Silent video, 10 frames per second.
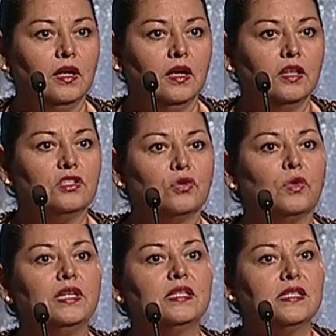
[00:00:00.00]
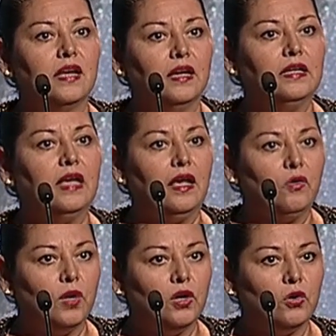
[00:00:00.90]
into redesigned
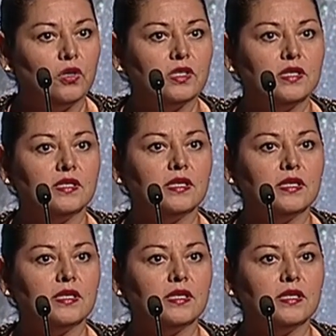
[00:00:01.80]
gateway courses